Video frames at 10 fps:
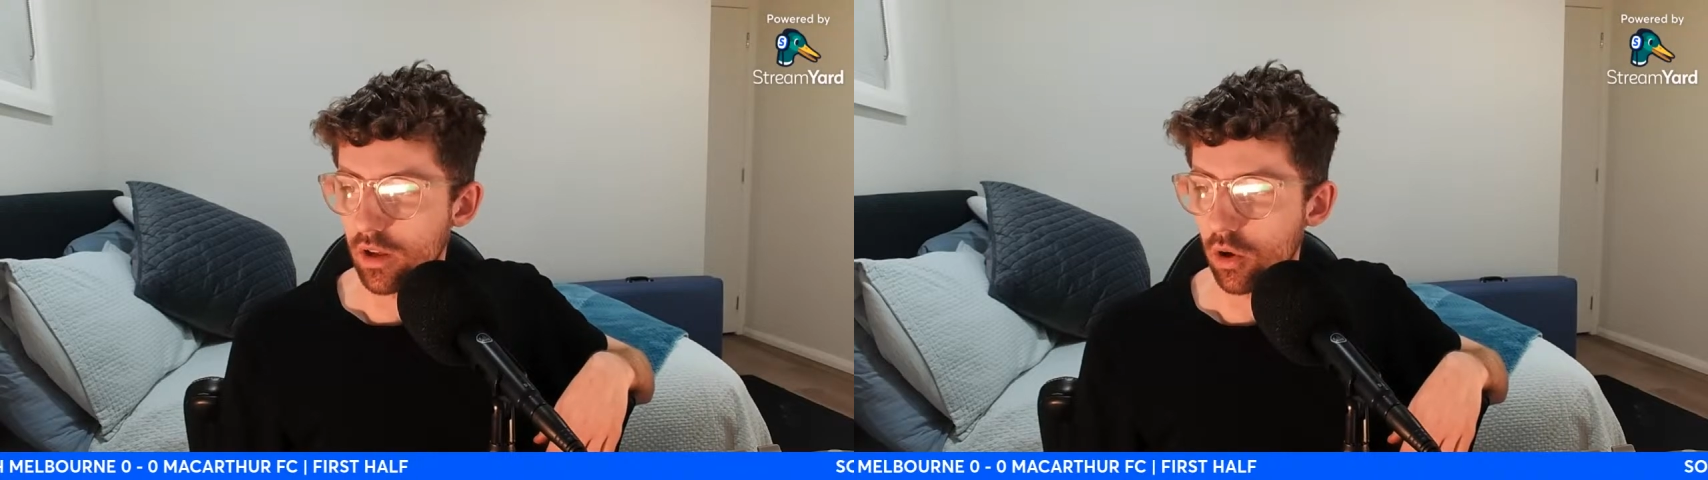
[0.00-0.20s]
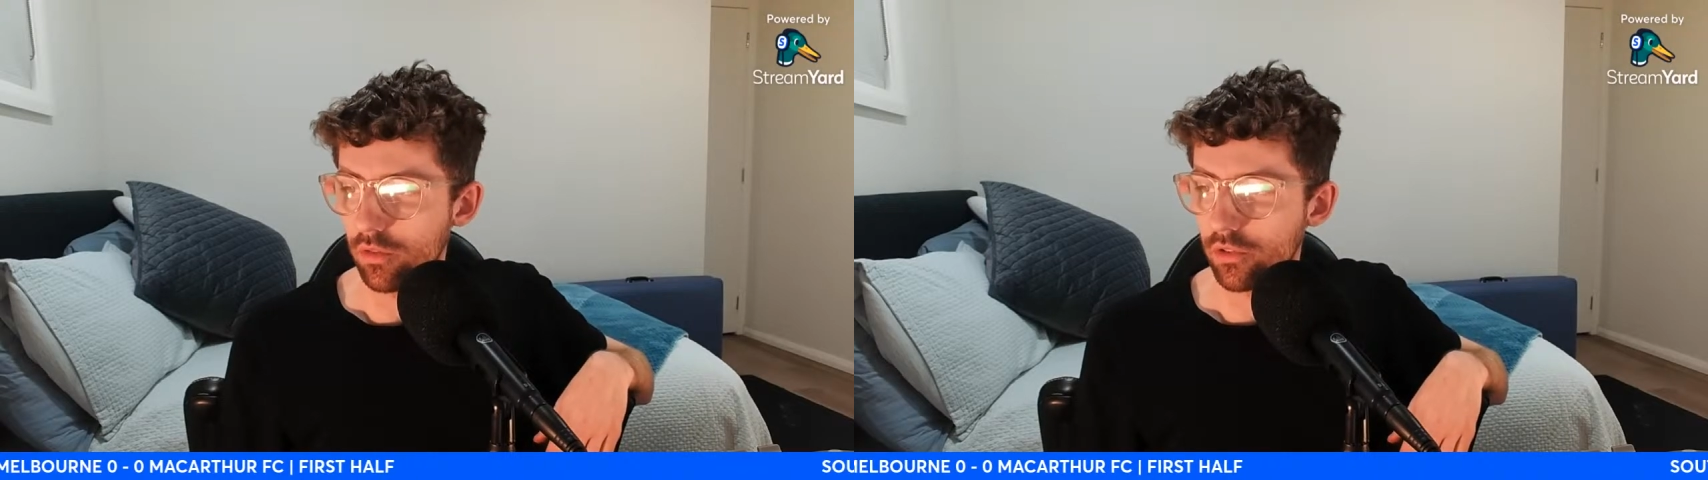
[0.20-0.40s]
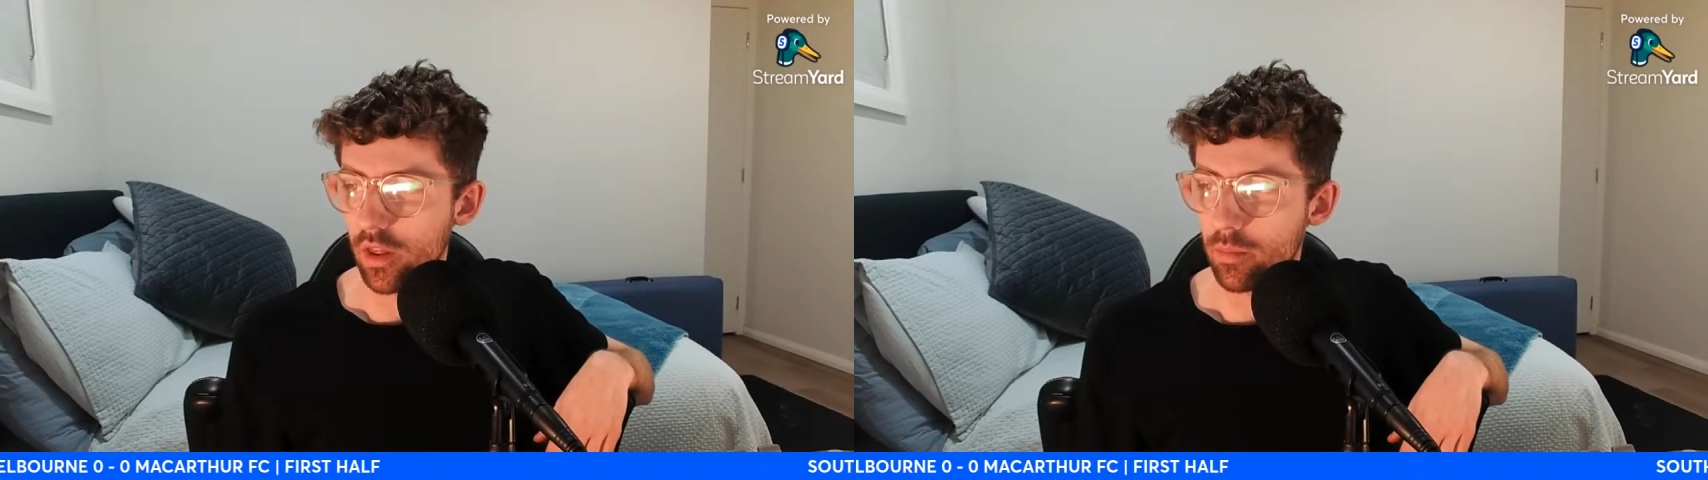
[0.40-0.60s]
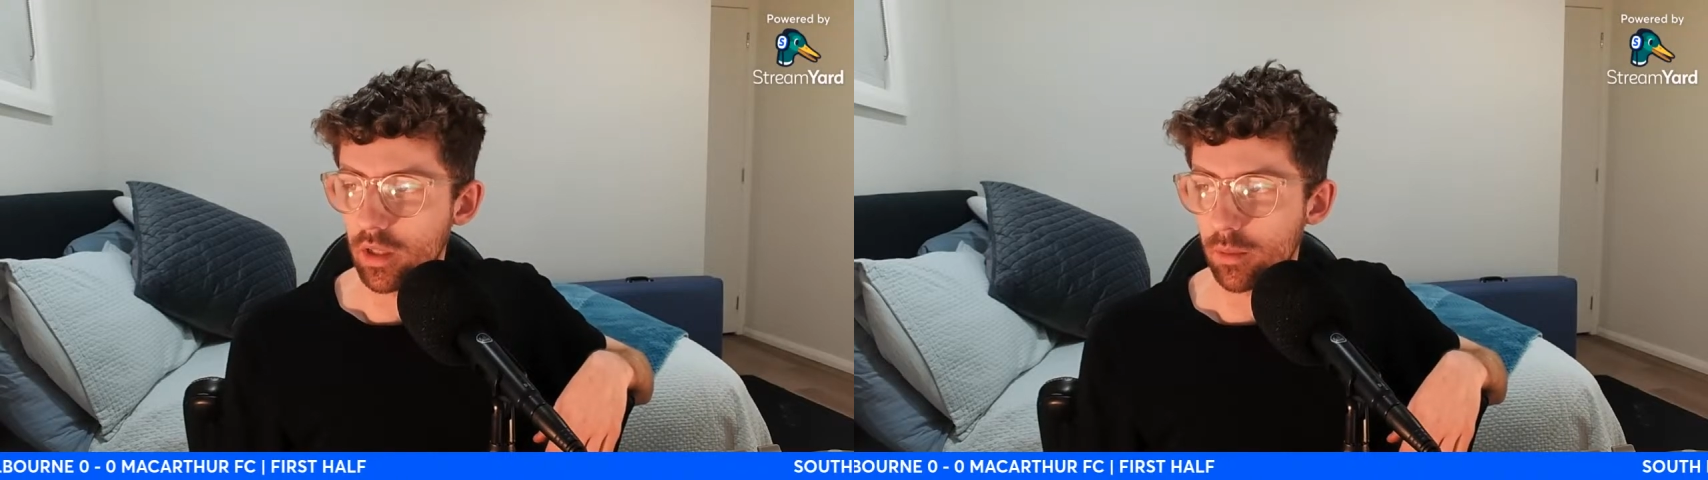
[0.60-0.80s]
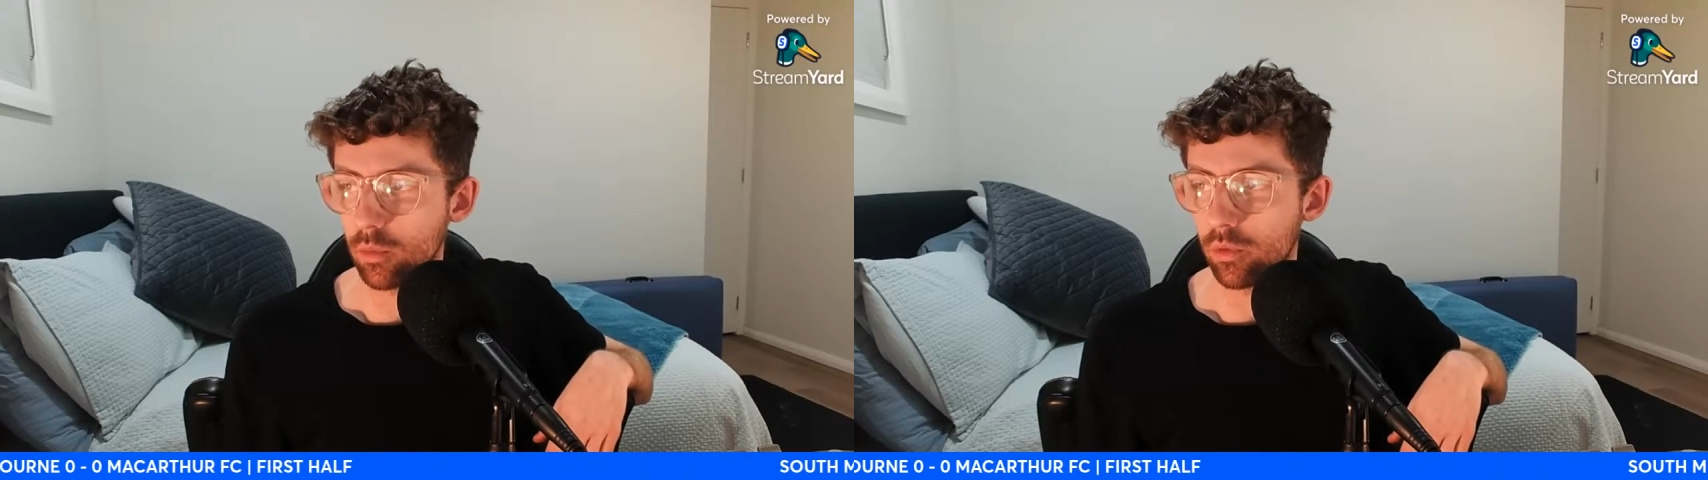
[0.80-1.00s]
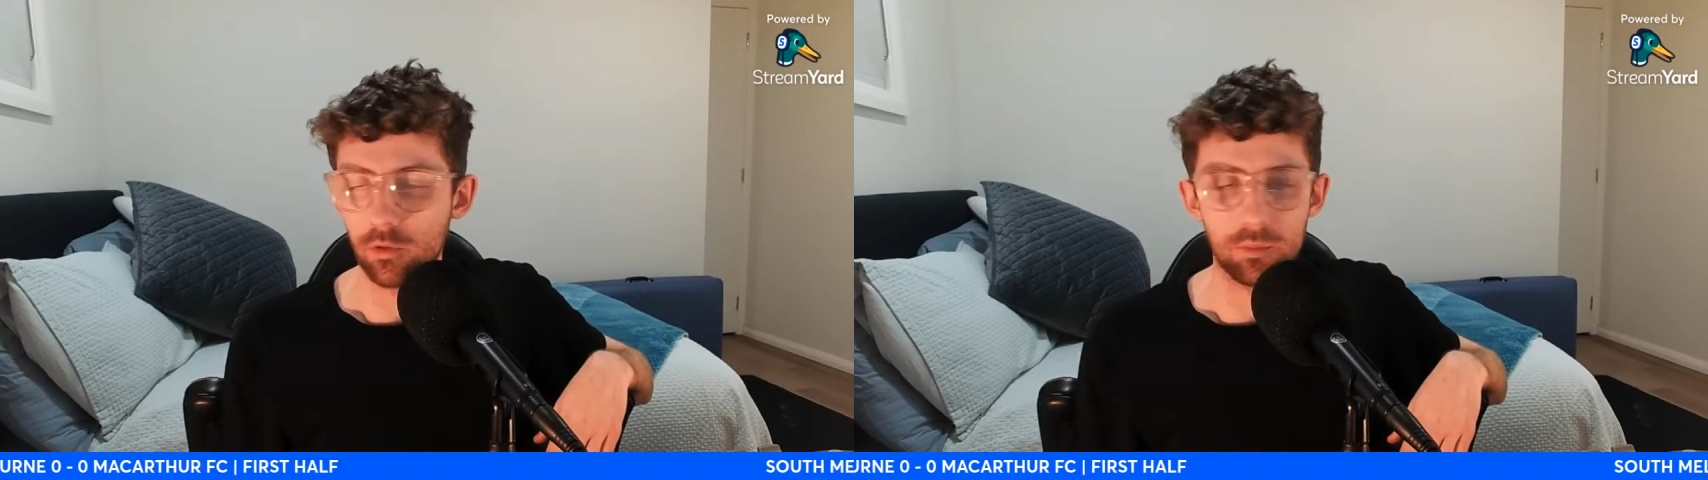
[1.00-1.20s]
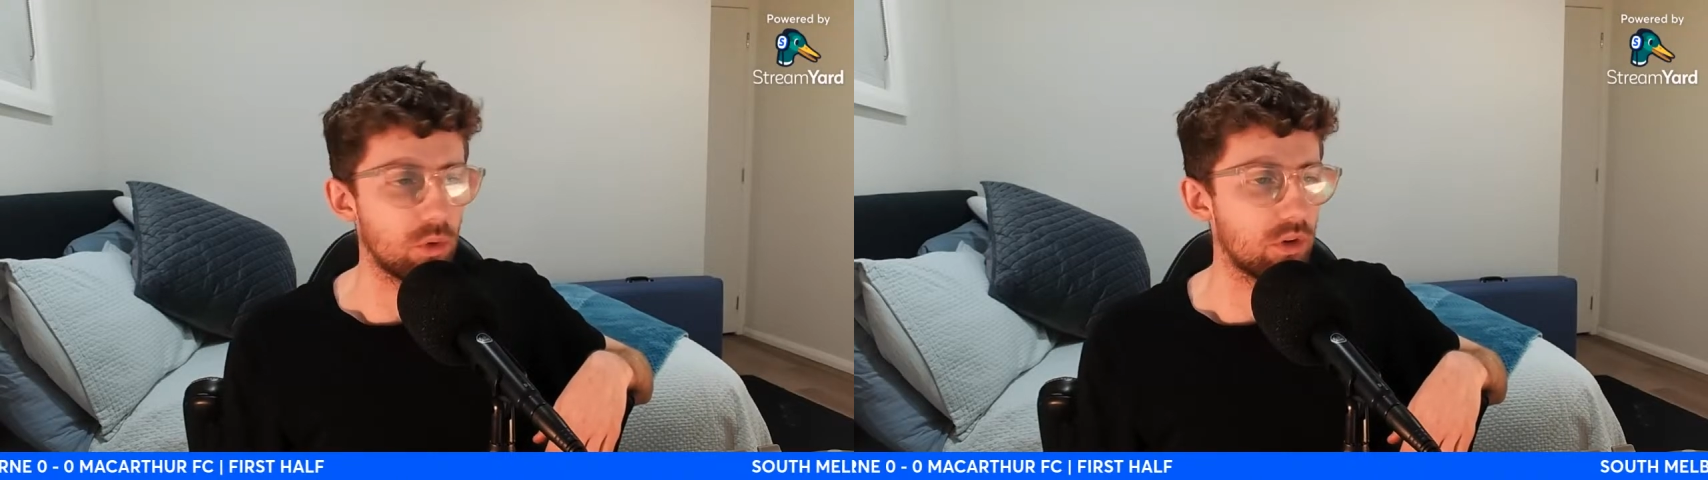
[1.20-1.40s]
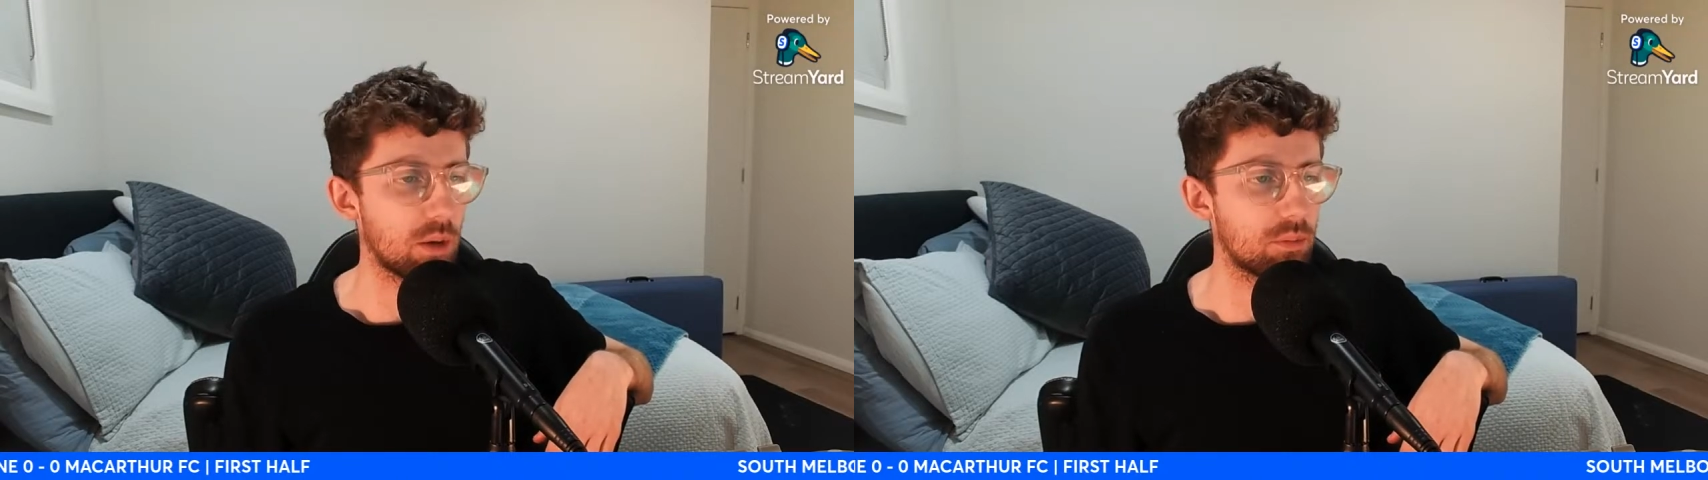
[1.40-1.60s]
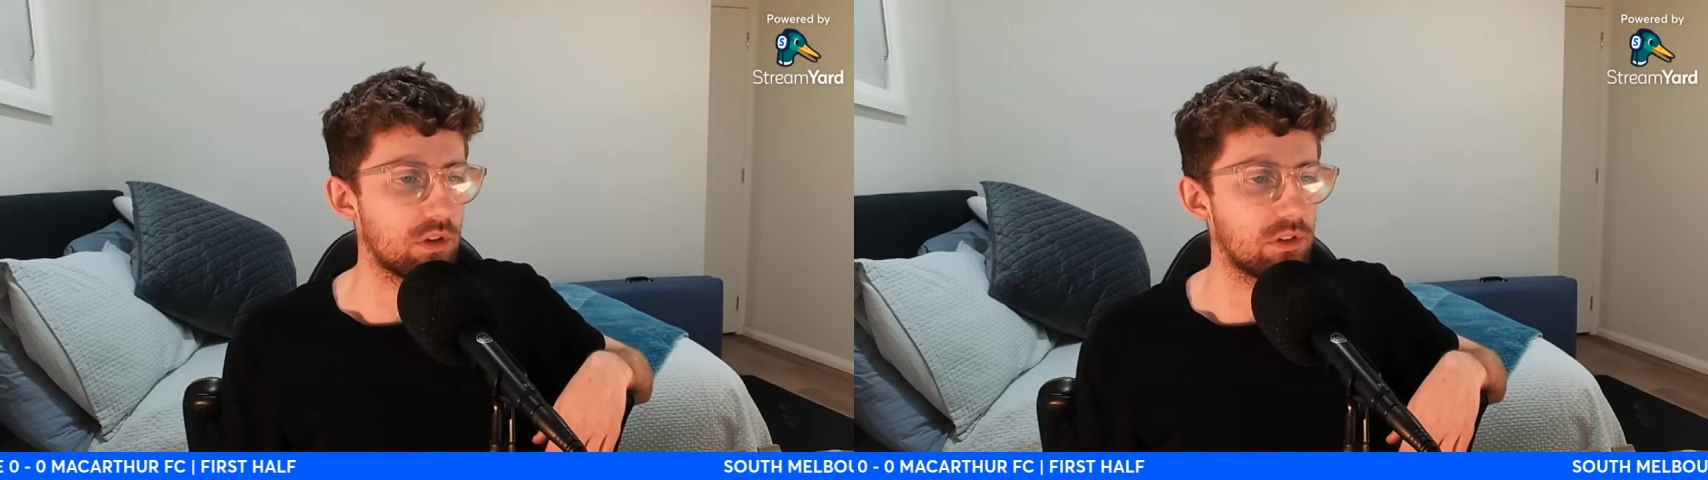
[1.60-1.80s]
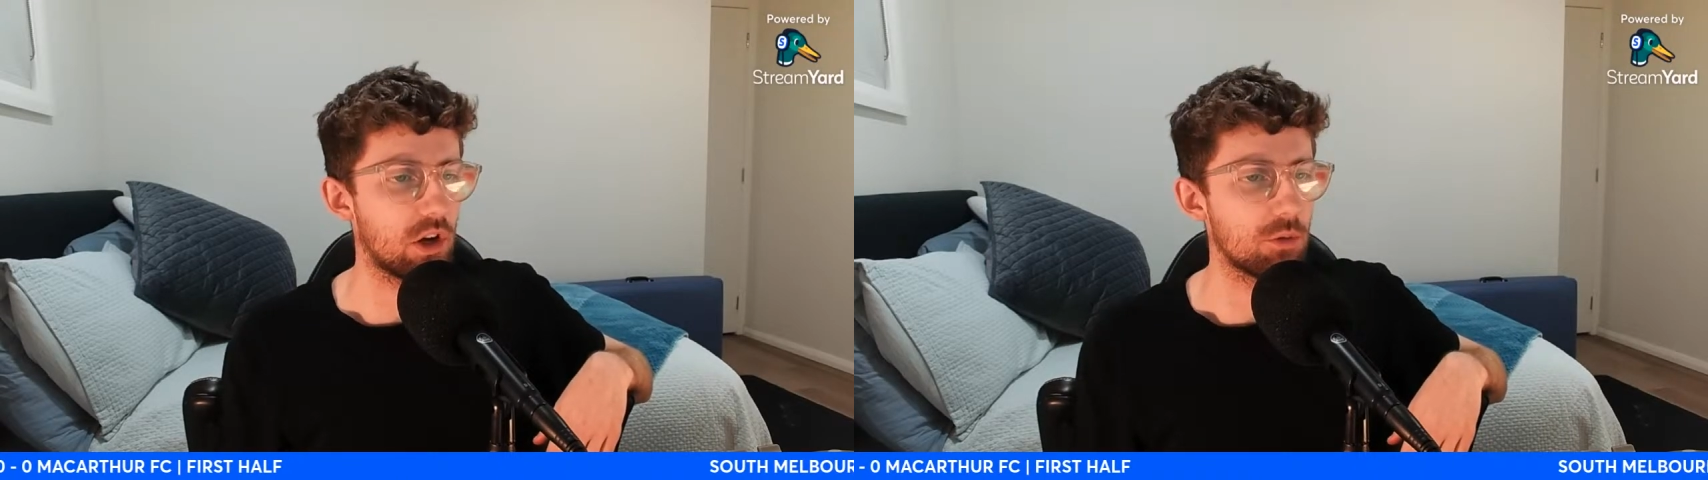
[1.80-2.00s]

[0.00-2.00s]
Obviously, they picked up the wooden spoon a couple of years ago,